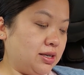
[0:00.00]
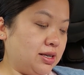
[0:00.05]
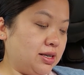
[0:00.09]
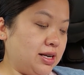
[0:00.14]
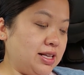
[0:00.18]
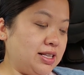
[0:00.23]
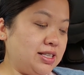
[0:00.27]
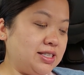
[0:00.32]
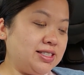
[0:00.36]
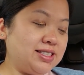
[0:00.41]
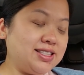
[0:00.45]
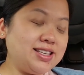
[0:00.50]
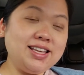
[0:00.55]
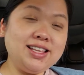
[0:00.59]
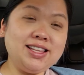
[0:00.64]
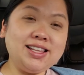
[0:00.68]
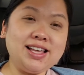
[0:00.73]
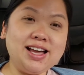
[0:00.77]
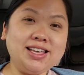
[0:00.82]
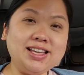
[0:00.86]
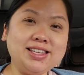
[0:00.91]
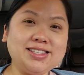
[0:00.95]
that's it.
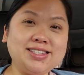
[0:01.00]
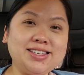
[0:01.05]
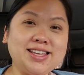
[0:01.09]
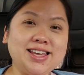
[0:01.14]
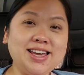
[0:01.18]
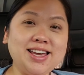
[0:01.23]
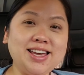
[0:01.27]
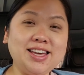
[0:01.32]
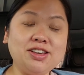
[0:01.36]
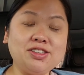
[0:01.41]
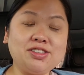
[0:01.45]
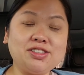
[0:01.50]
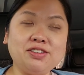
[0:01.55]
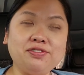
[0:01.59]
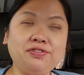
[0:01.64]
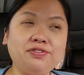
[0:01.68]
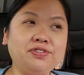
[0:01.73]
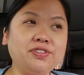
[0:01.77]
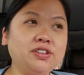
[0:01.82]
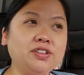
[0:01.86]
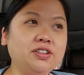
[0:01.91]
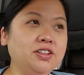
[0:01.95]
Last day. It's a
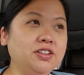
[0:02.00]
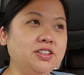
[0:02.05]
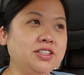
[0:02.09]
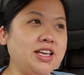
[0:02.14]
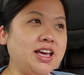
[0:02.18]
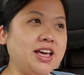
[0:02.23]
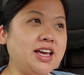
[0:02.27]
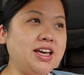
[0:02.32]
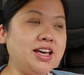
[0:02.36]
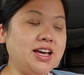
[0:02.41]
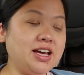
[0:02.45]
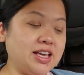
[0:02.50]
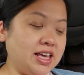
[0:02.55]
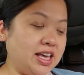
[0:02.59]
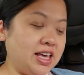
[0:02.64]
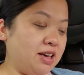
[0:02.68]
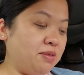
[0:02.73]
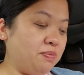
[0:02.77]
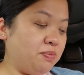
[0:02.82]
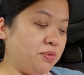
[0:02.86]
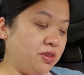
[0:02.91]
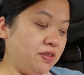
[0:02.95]
full day. I
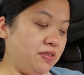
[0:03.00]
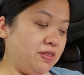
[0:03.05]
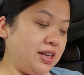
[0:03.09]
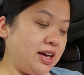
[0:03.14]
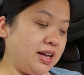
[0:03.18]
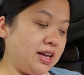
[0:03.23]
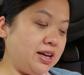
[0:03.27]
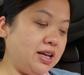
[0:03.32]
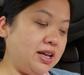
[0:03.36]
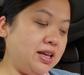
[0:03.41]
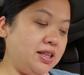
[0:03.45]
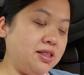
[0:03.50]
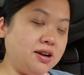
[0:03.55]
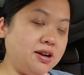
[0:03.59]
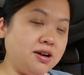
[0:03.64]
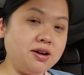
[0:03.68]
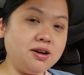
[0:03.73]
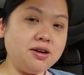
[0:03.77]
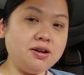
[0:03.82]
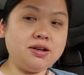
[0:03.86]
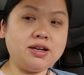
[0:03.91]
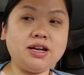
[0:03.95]
can't believe that
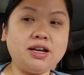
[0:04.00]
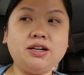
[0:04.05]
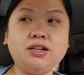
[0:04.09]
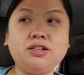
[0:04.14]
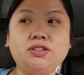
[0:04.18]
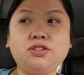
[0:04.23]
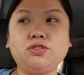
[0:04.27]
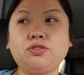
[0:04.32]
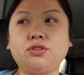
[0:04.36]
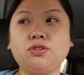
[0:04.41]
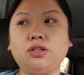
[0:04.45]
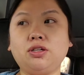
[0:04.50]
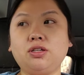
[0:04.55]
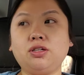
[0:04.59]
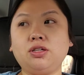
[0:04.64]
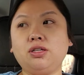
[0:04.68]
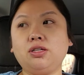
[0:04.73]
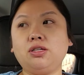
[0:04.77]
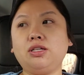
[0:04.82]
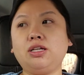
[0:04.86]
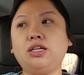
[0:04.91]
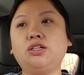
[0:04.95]
either. That is,
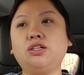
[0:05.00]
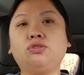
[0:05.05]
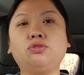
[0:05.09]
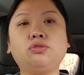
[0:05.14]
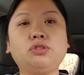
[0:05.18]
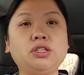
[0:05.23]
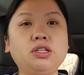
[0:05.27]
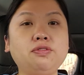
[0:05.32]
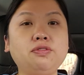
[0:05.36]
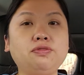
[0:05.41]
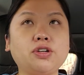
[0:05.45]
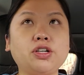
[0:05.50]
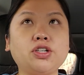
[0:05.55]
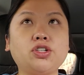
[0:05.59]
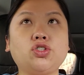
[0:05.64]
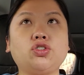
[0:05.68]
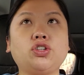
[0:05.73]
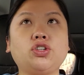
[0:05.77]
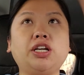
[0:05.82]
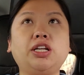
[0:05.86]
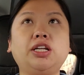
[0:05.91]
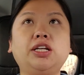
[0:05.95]
that is really
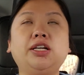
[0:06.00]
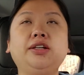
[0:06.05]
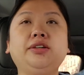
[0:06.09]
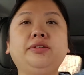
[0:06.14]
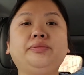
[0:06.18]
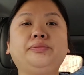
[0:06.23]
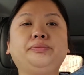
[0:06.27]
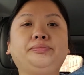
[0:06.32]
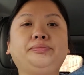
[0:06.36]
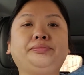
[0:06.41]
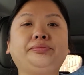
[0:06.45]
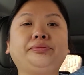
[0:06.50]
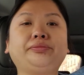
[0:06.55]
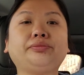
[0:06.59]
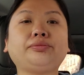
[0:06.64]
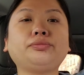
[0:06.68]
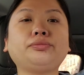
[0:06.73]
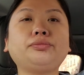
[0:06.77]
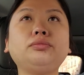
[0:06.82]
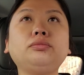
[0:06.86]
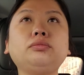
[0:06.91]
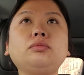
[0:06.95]
frustrating
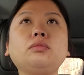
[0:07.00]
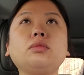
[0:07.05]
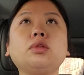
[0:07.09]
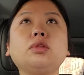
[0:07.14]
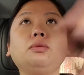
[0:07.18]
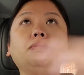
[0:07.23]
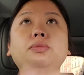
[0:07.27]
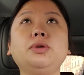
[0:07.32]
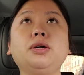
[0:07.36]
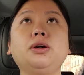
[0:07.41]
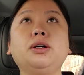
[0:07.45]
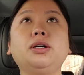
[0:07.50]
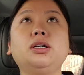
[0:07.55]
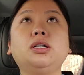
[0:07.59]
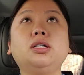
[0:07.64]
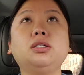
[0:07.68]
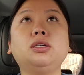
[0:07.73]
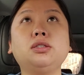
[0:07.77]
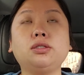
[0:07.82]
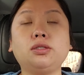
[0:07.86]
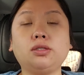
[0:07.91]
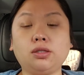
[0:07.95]

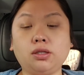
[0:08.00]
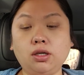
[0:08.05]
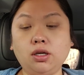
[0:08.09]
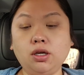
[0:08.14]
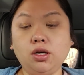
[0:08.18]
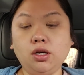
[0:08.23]
because